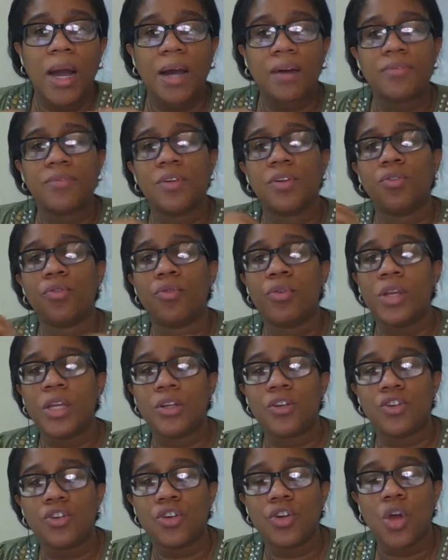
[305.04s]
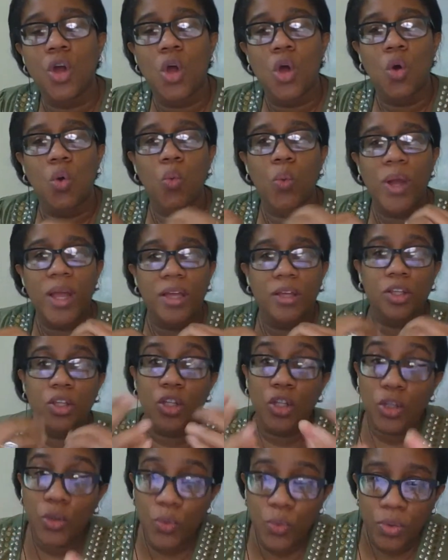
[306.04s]
haven't reached where
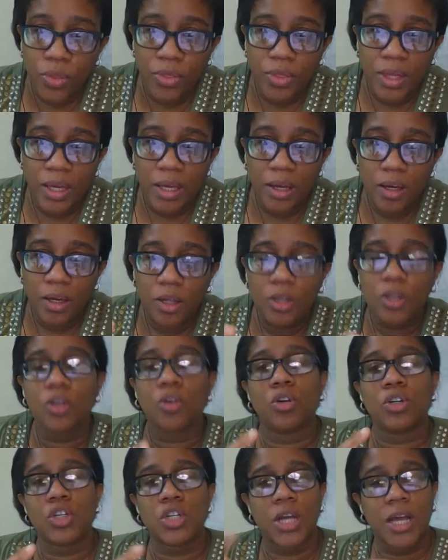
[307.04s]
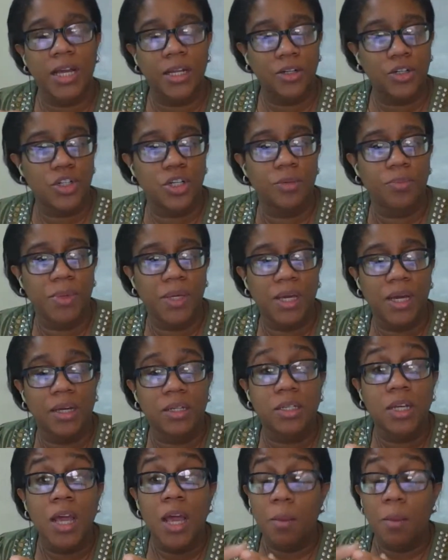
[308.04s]
you think your child should be at.